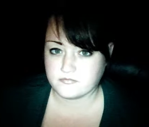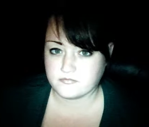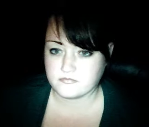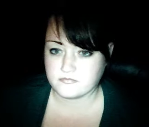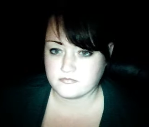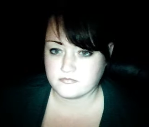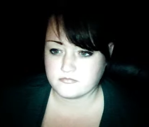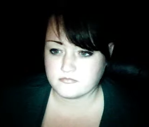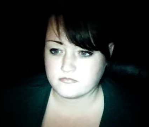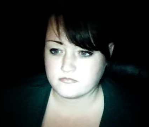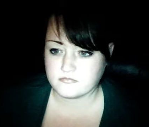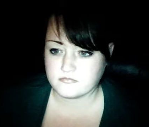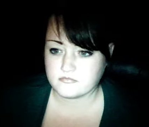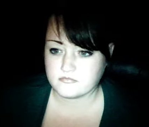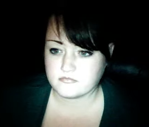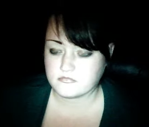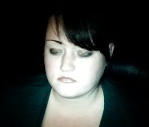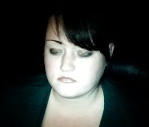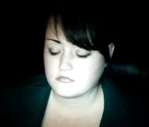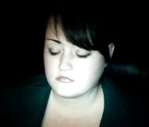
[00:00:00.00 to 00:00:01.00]

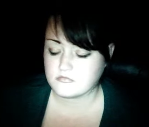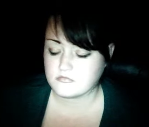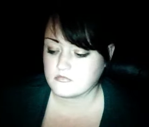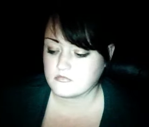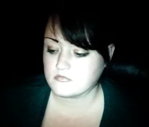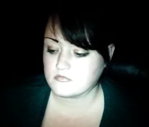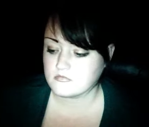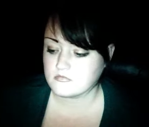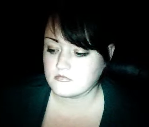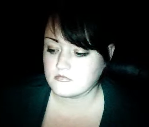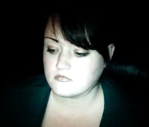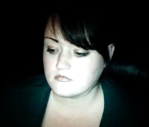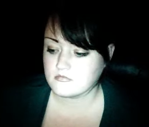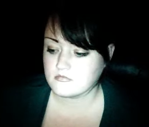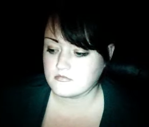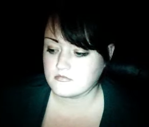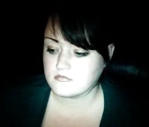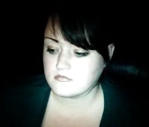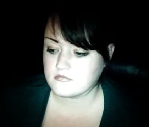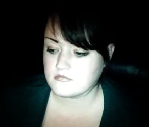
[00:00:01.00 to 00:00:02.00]

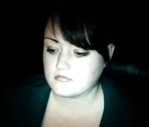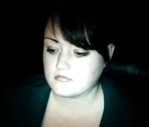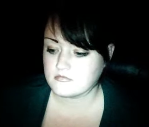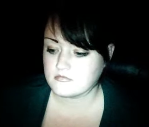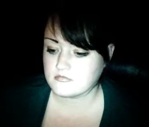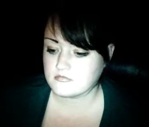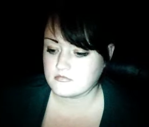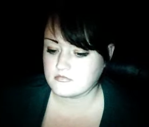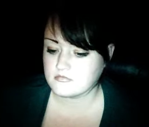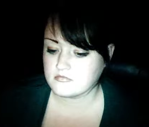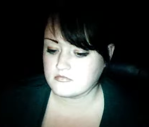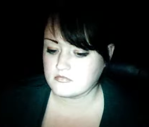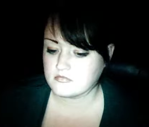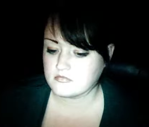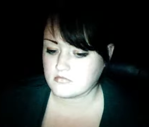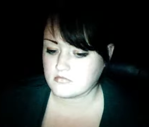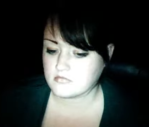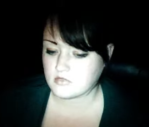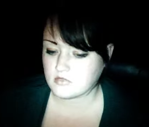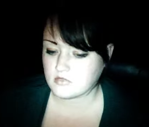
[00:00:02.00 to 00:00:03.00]

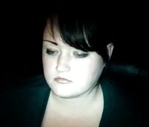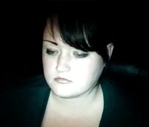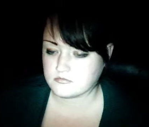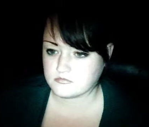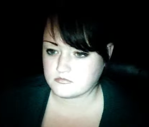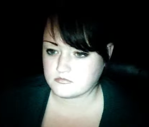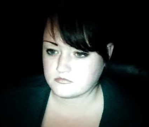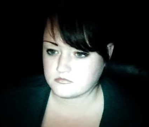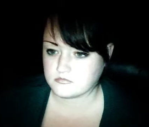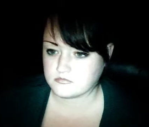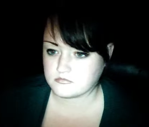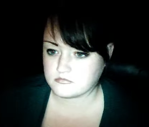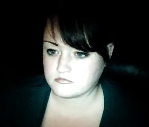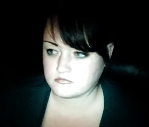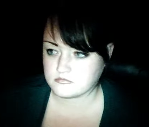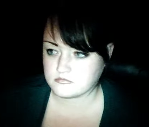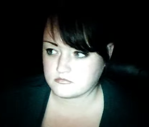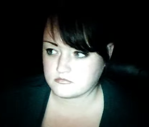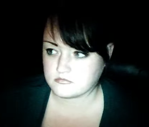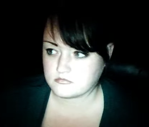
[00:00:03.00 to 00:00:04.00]

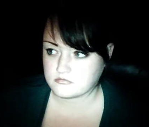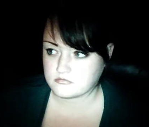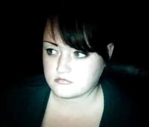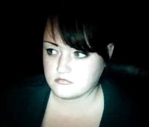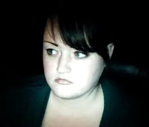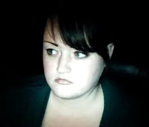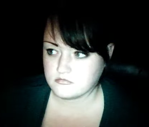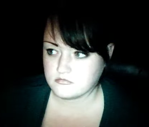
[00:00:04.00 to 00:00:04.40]
Nothing is said.